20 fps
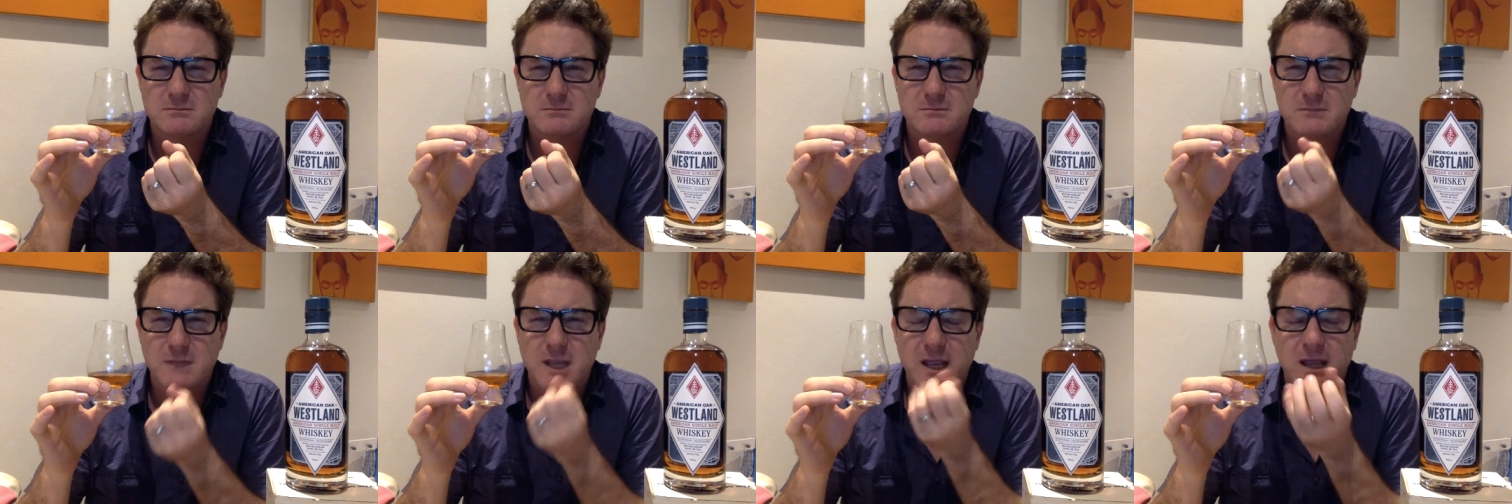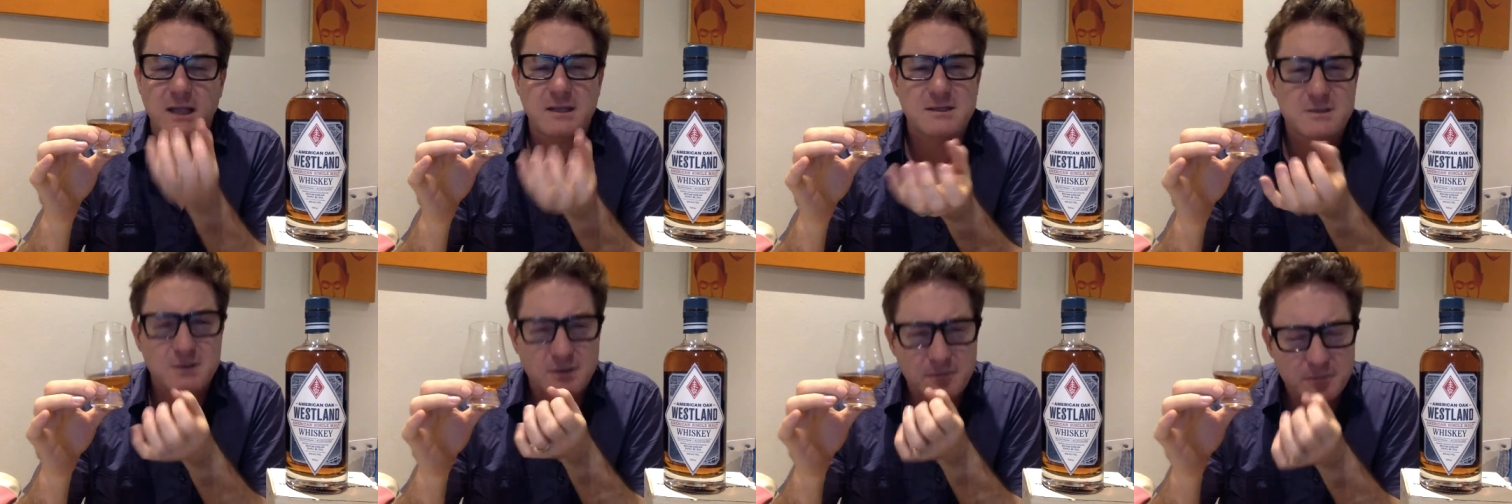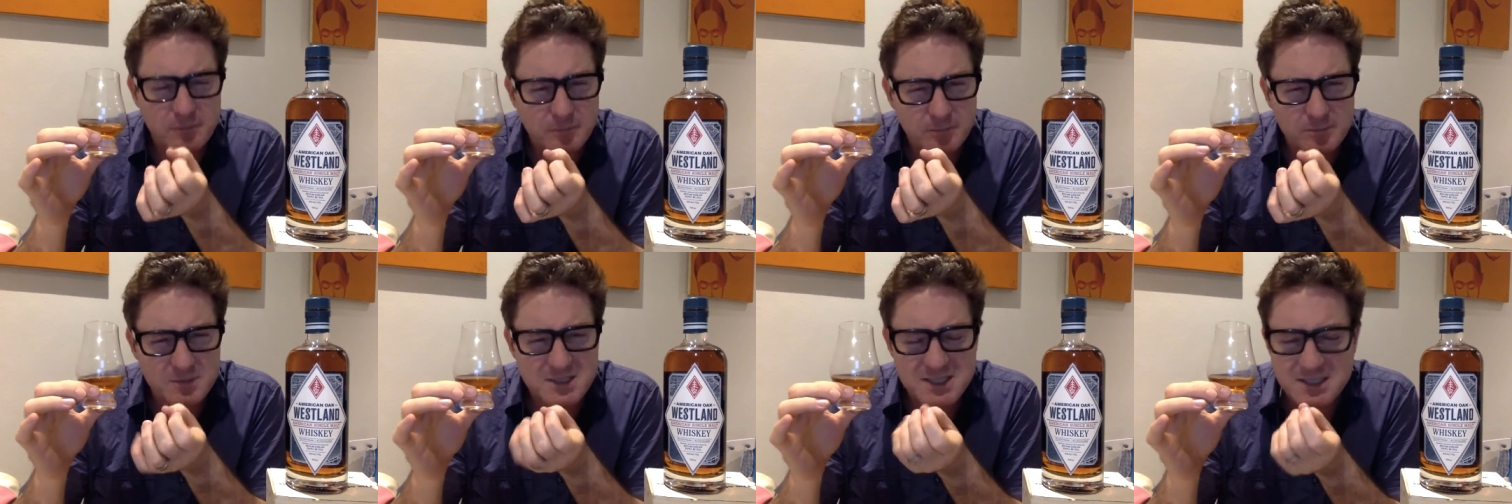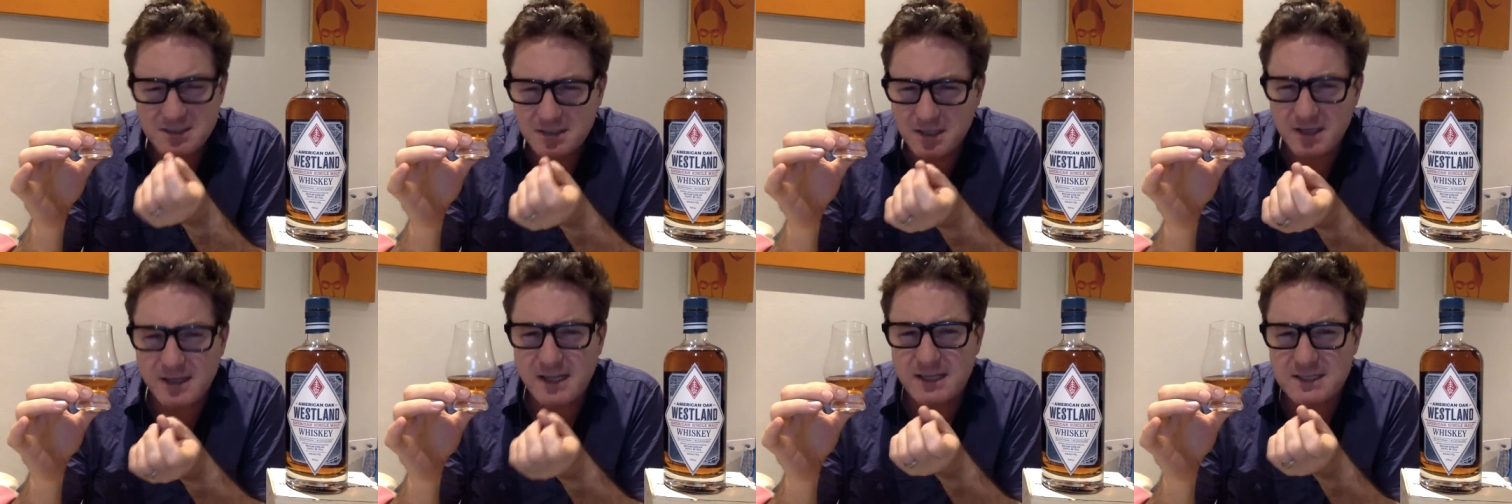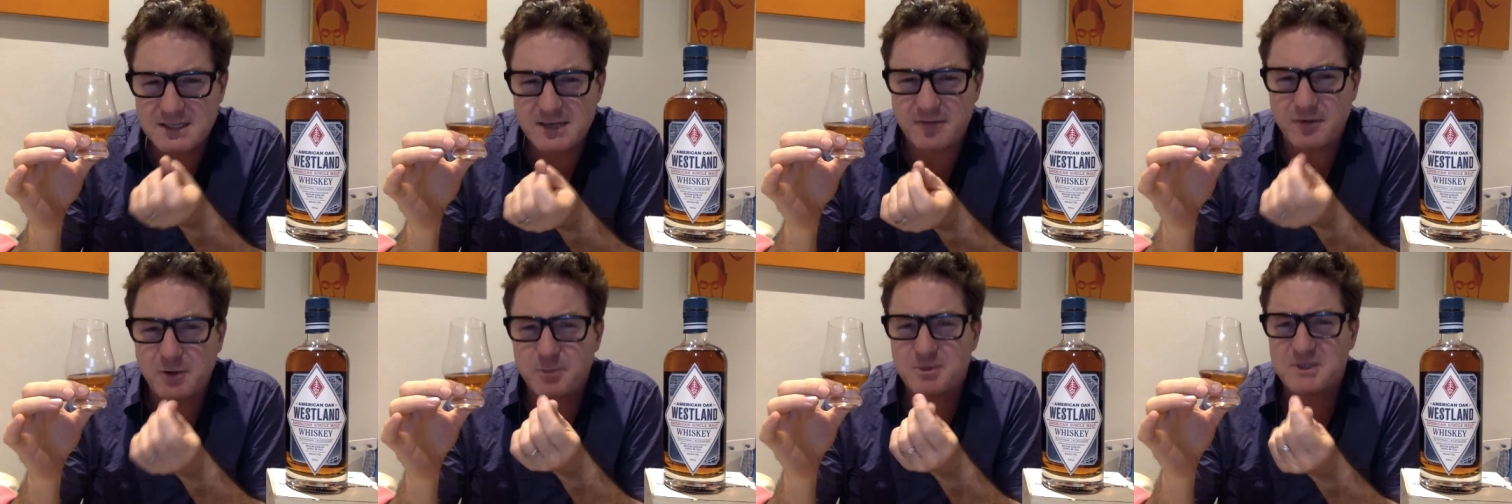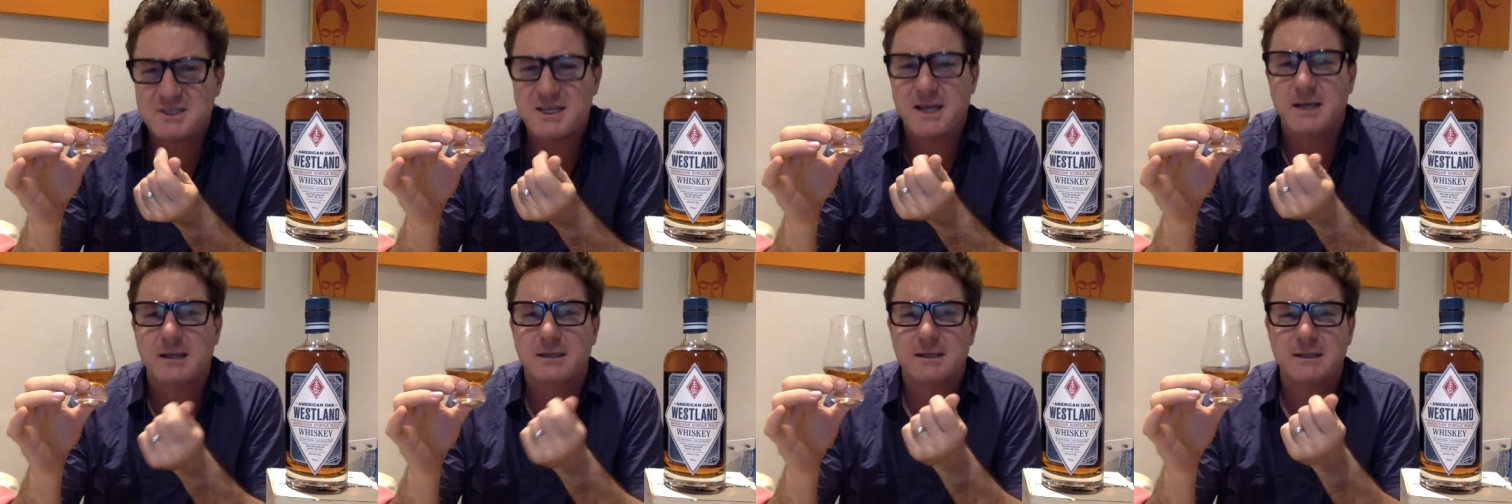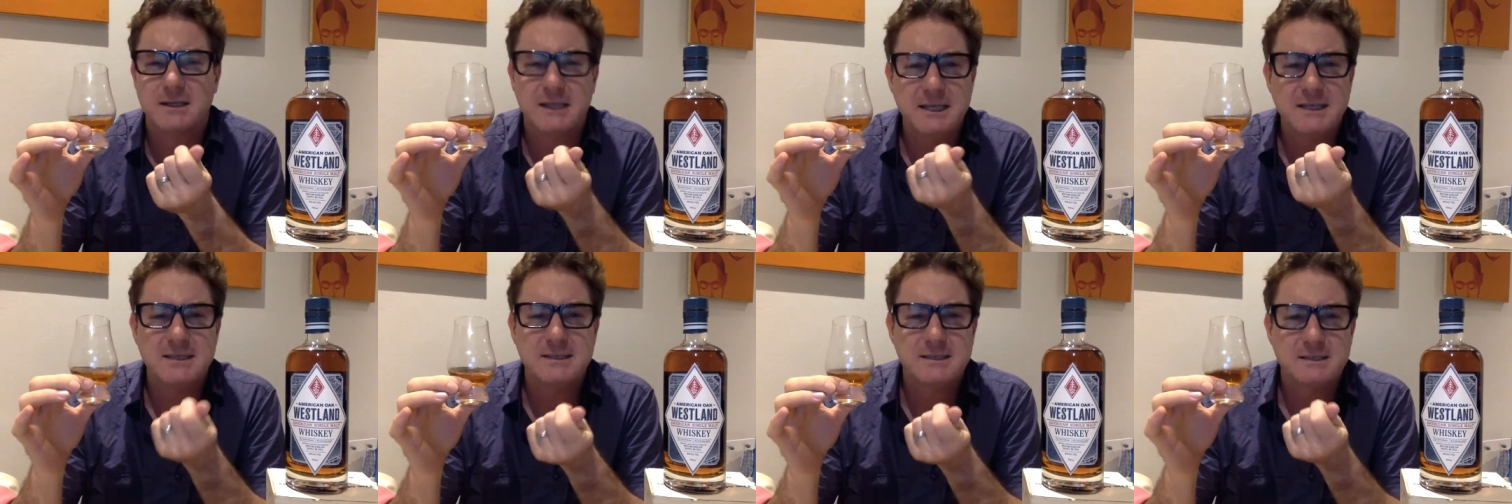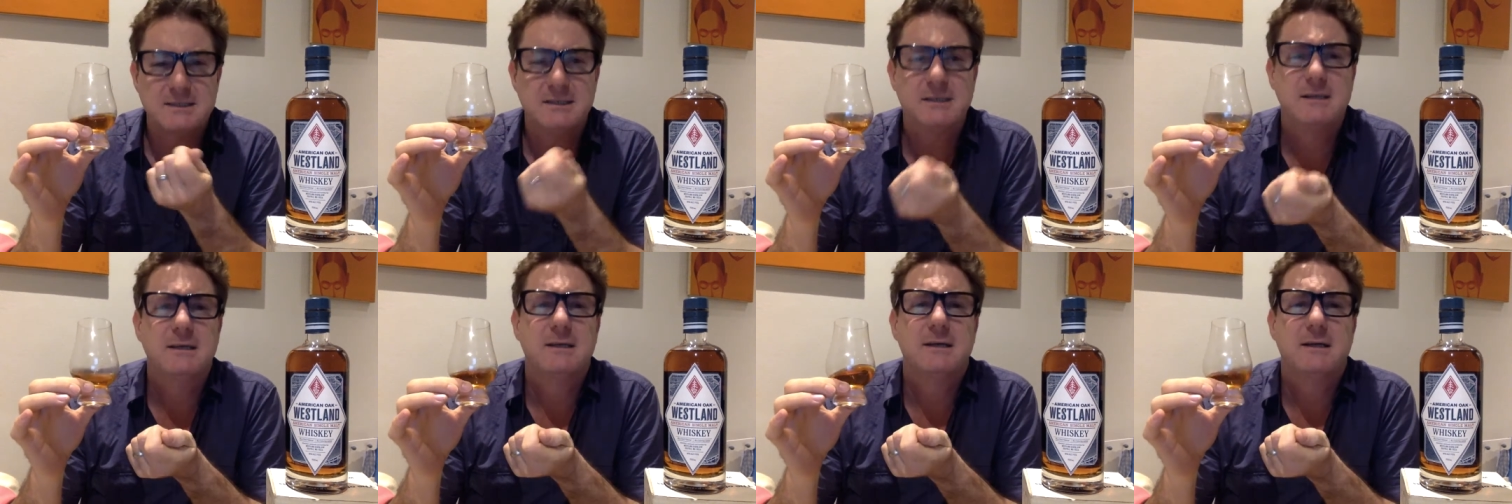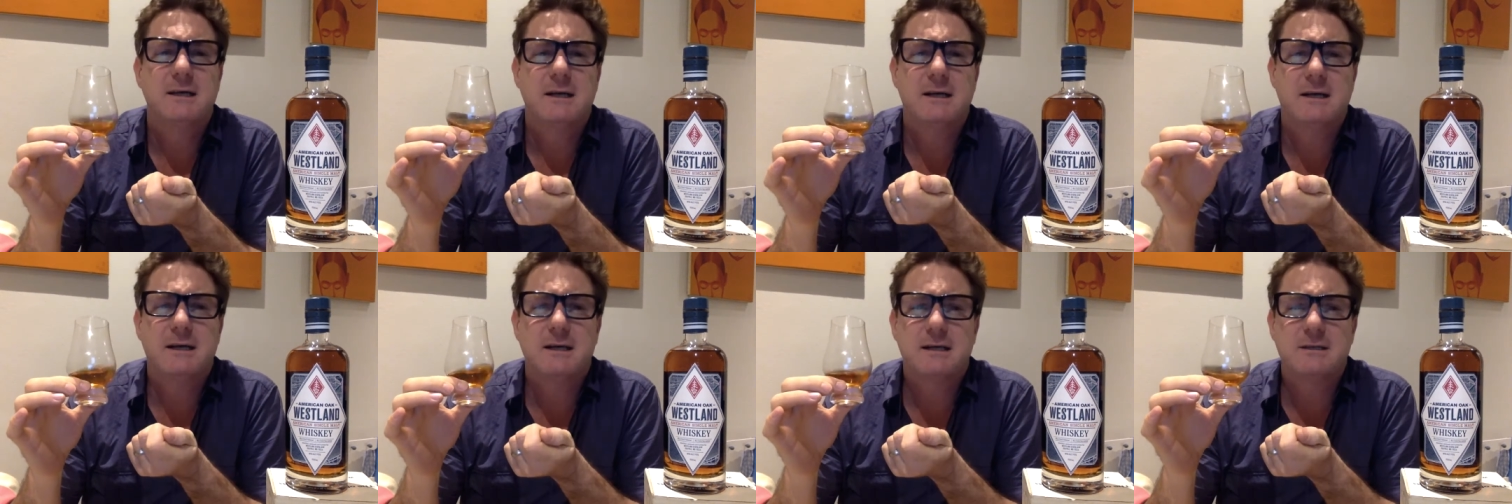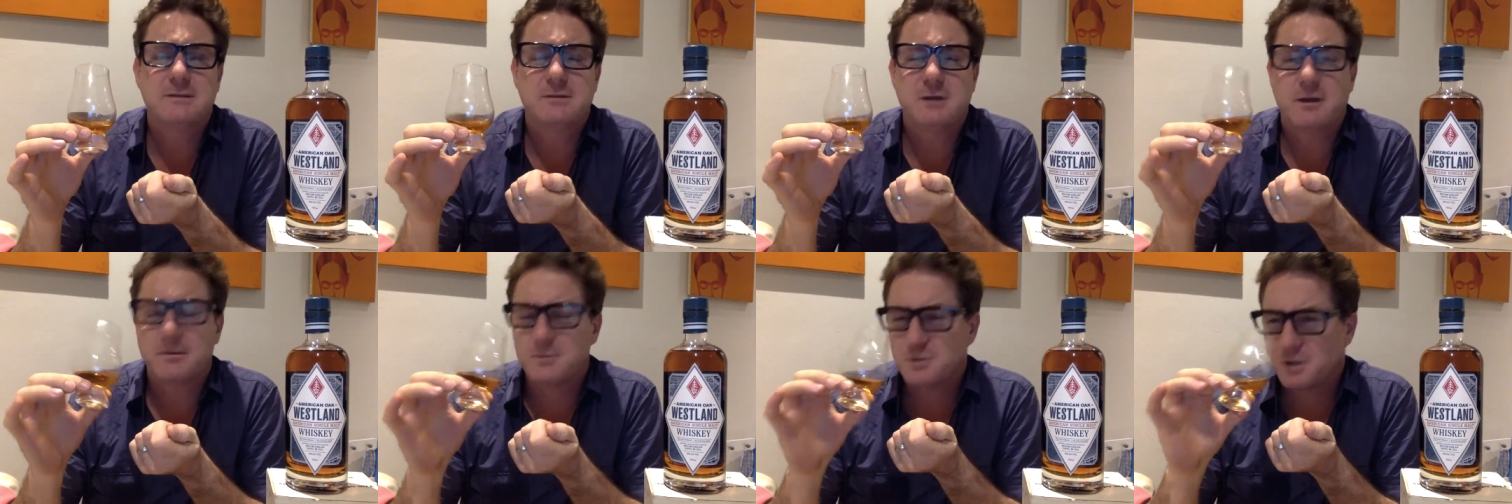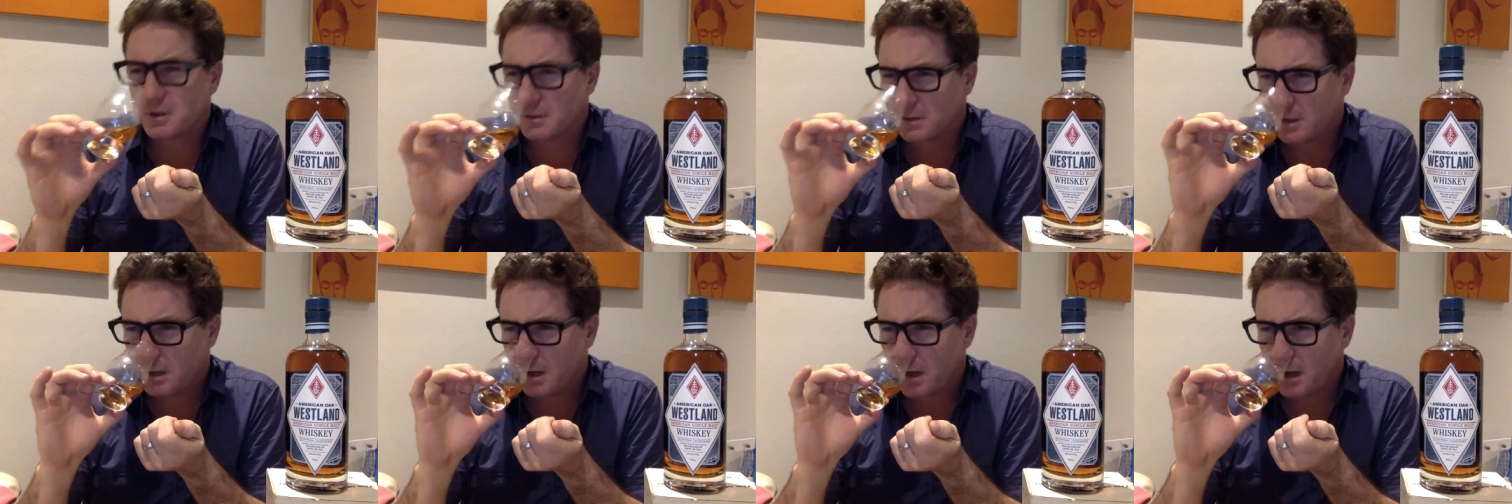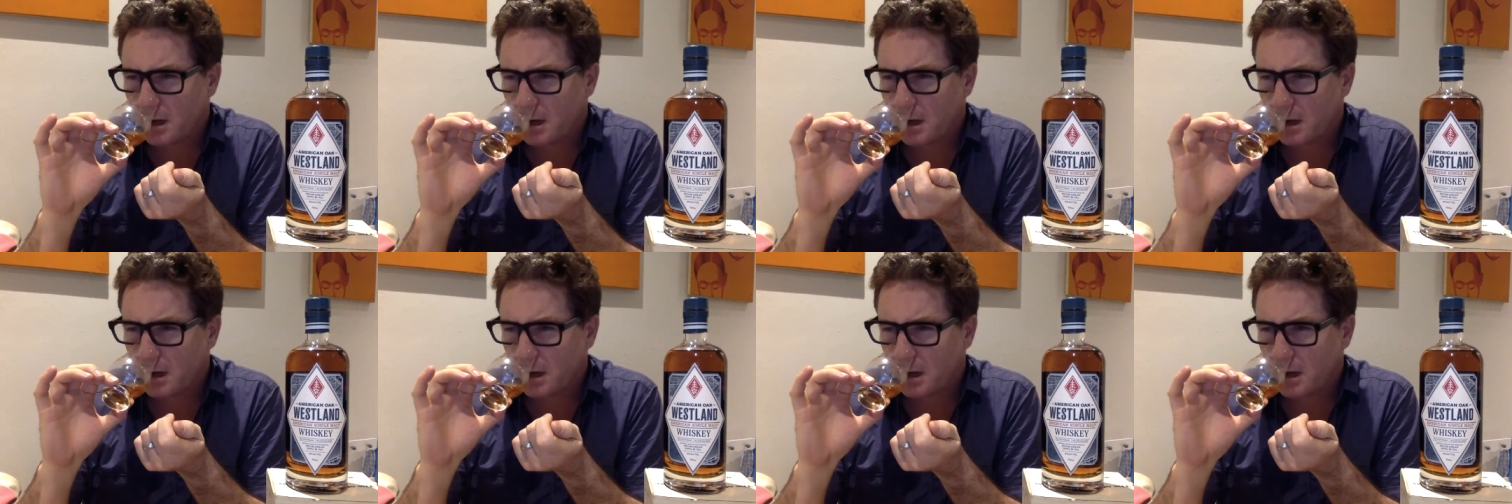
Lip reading: Yeah, sort of, you know, that 70% lint type chocolate.